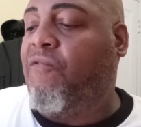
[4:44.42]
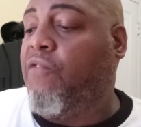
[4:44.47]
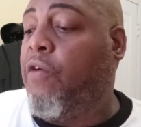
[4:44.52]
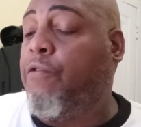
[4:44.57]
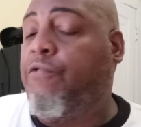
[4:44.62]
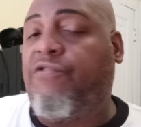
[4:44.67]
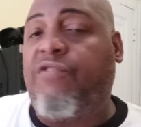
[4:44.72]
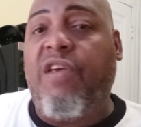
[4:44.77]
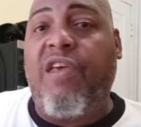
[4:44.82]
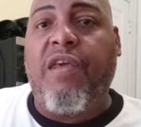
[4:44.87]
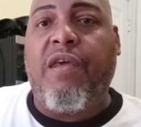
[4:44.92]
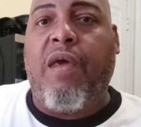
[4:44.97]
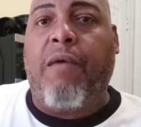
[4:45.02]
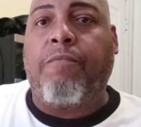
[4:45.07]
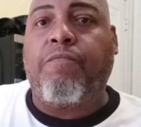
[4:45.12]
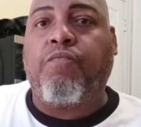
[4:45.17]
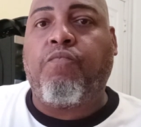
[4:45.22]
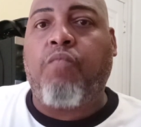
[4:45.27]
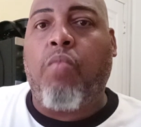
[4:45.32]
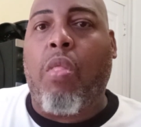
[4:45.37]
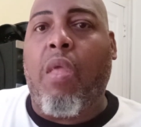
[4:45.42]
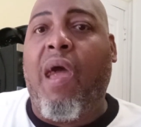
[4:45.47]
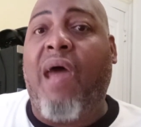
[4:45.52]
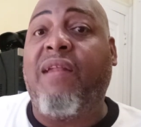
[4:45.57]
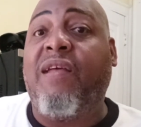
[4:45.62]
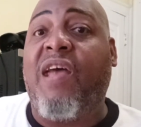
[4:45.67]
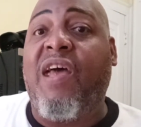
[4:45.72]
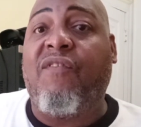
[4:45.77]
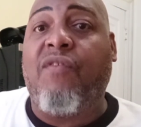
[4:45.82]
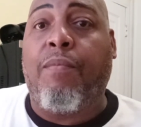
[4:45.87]
First shake, I
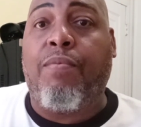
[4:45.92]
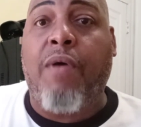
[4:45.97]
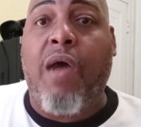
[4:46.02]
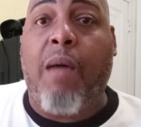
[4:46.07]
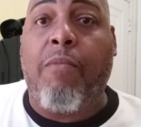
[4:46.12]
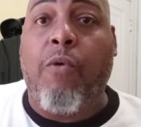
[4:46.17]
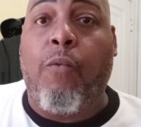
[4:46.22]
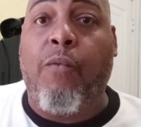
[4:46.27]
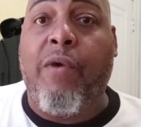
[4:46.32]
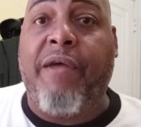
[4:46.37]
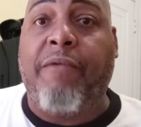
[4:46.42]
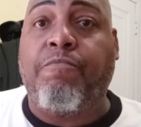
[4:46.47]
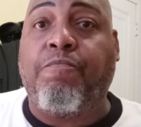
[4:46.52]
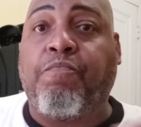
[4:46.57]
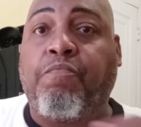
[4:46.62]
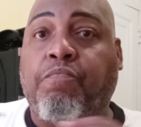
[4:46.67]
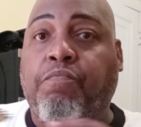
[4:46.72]
didn't have a problem with.